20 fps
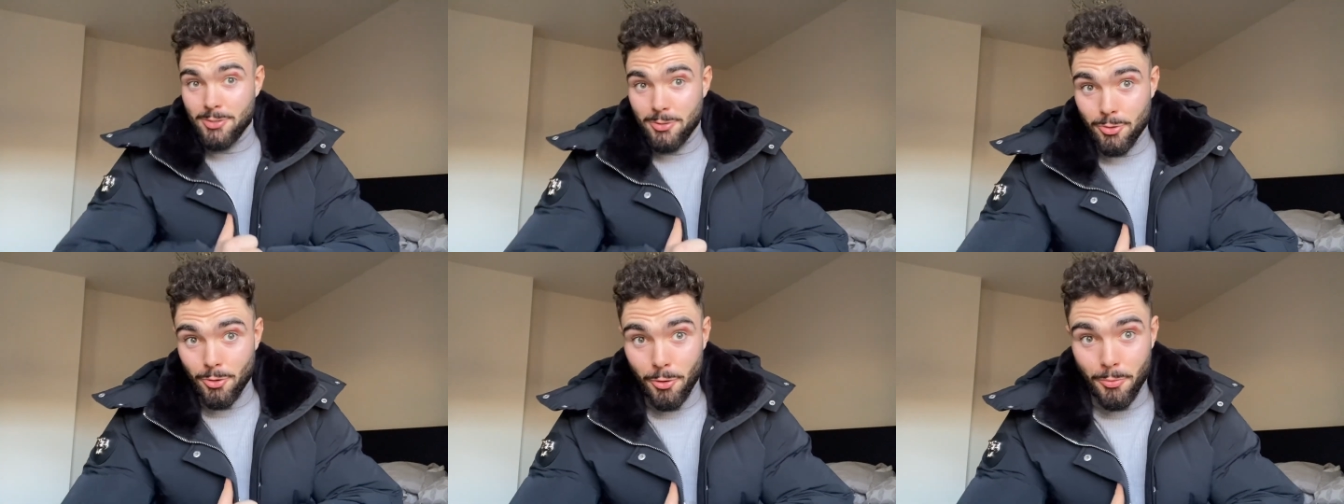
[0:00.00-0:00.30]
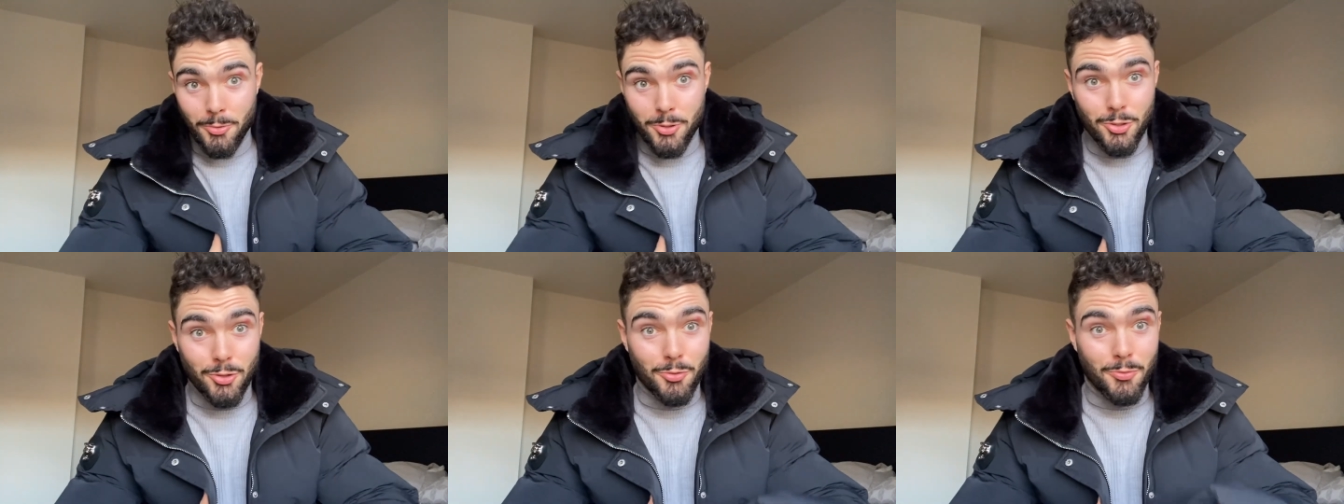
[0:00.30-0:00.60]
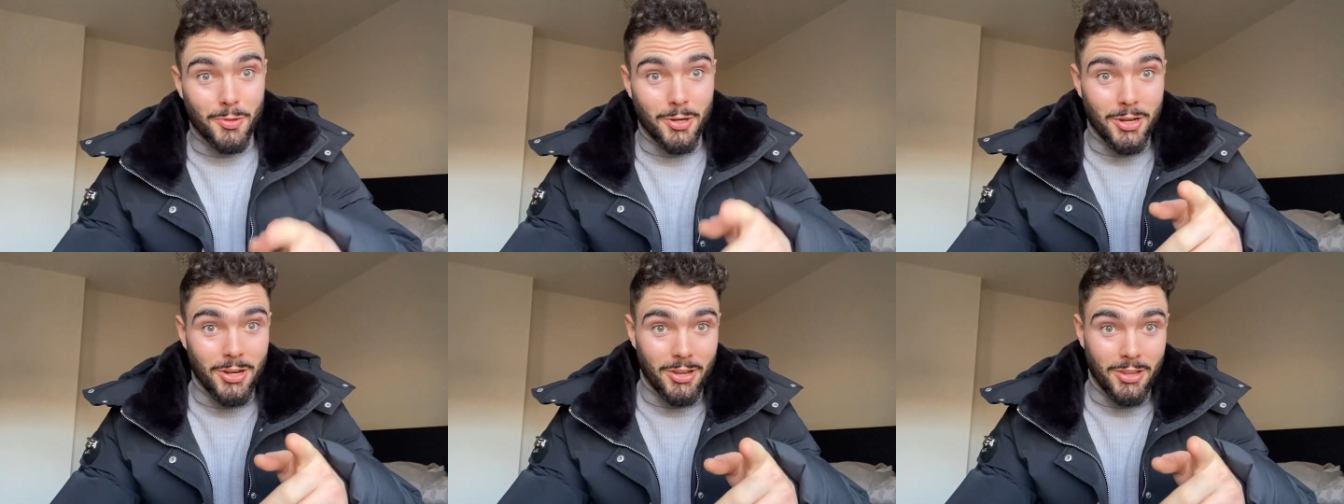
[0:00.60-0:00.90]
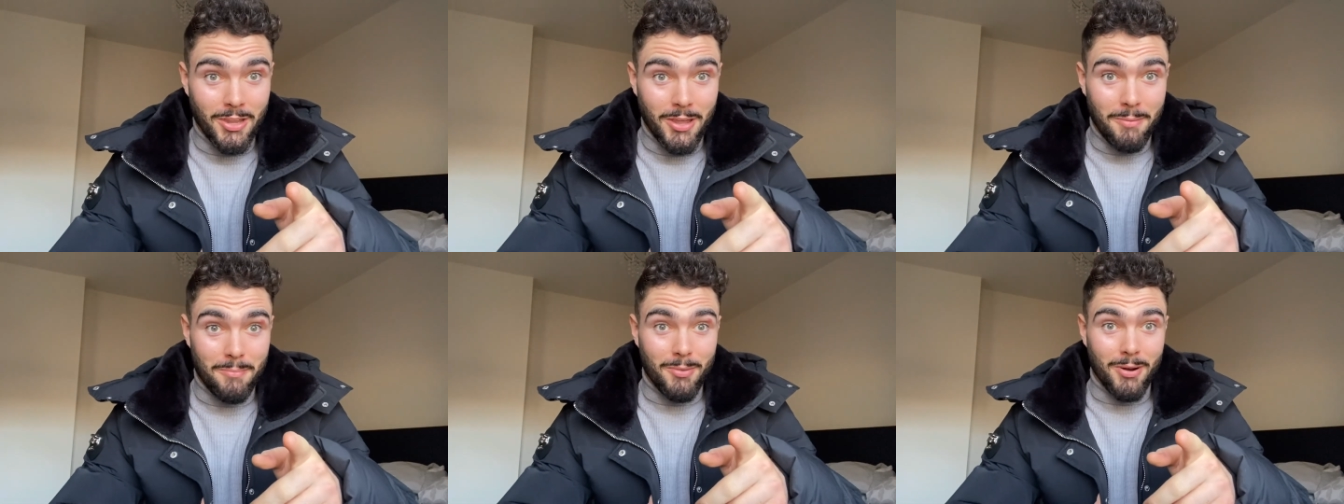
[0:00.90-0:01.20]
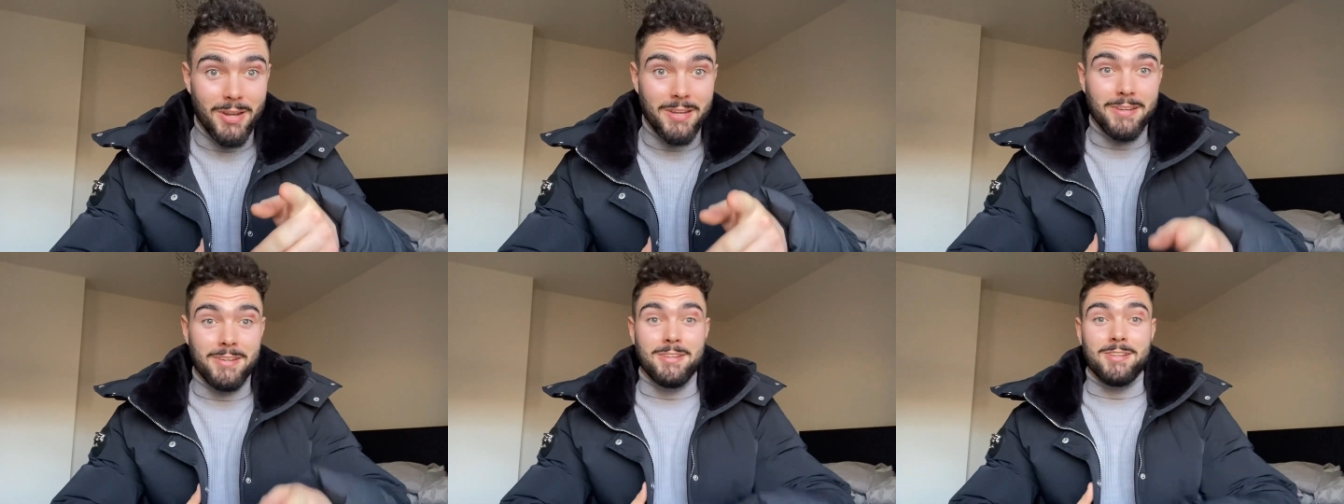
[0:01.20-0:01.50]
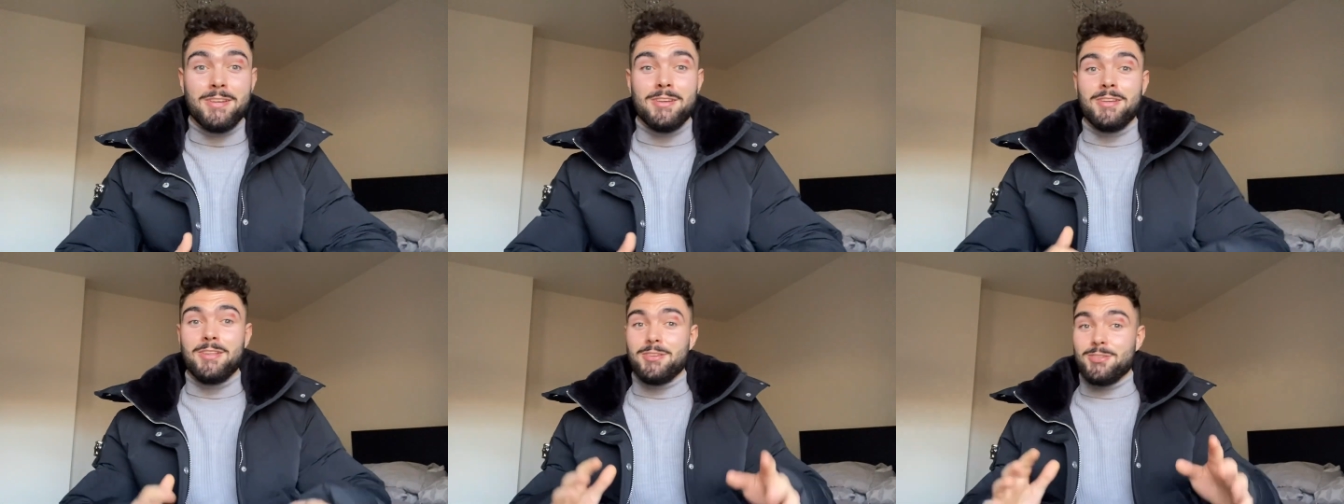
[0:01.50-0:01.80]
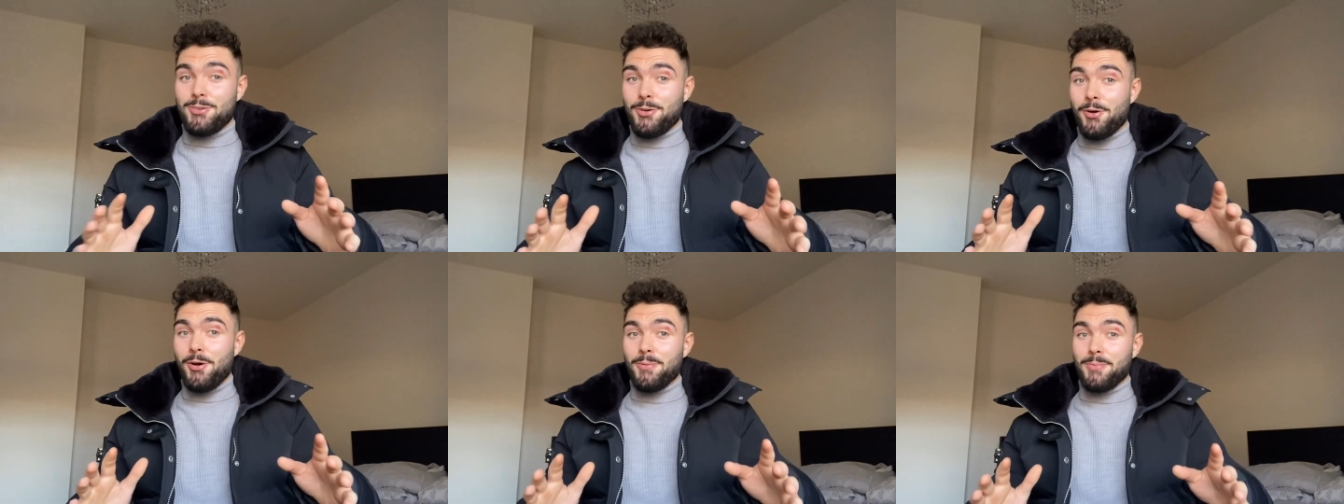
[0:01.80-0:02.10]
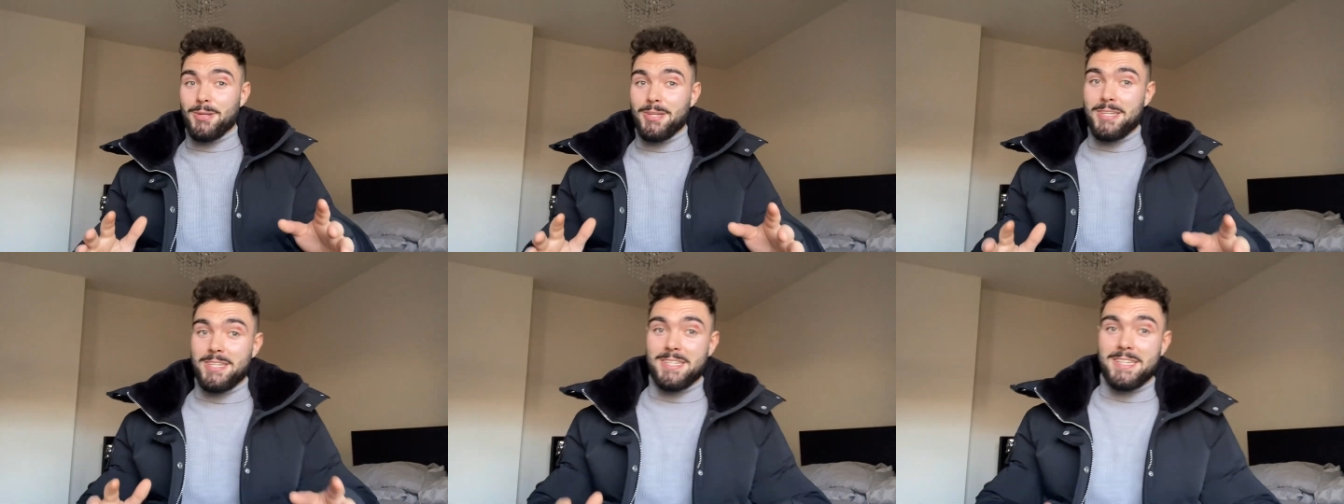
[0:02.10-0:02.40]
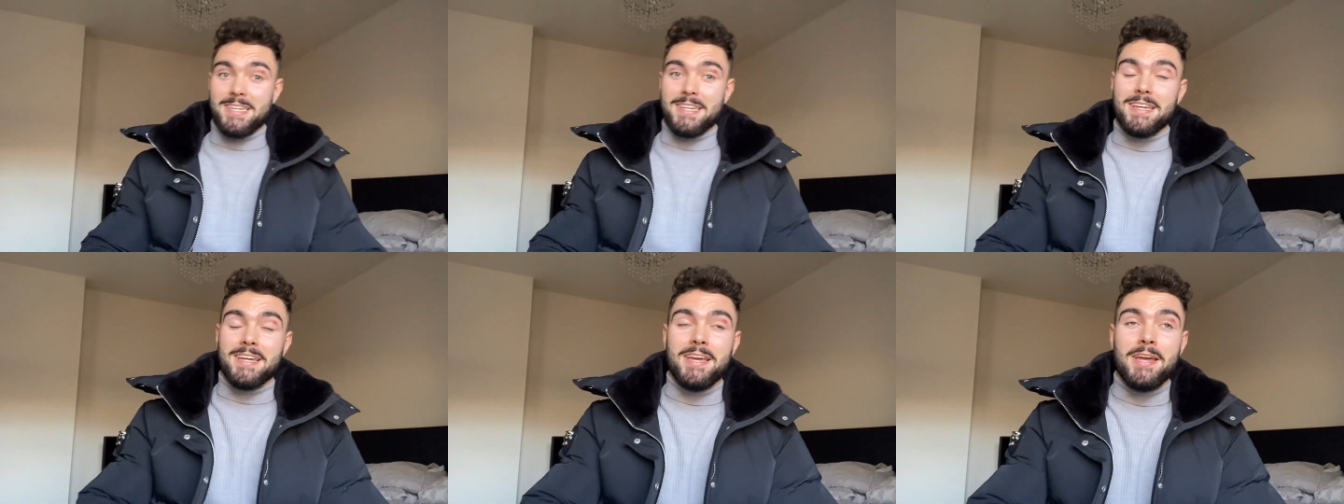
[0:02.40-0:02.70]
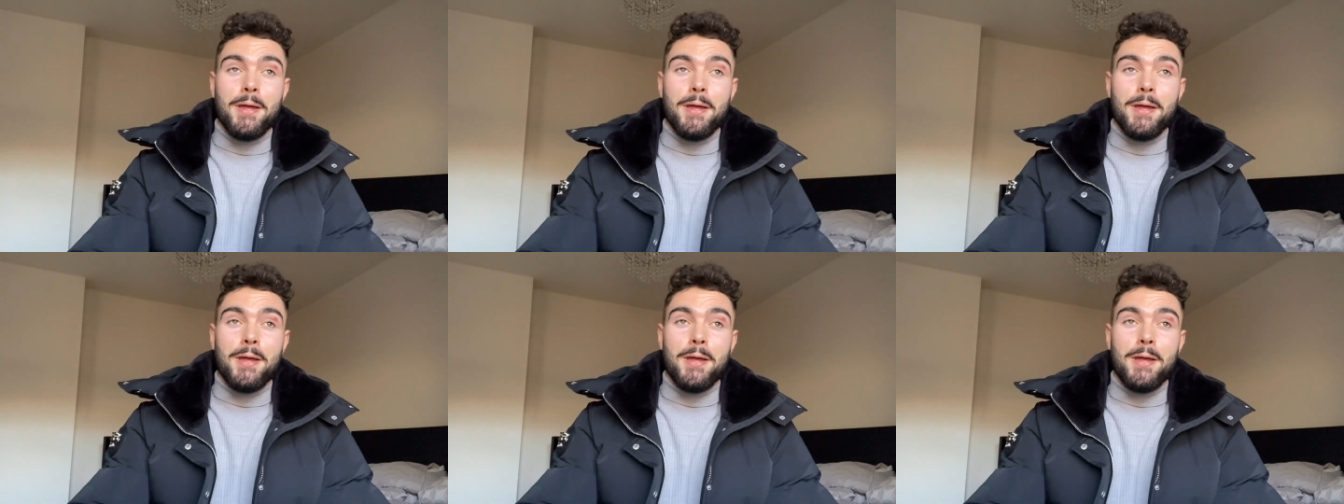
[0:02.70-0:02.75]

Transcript: don't be zooming in on that brand, that's all I'm going to say.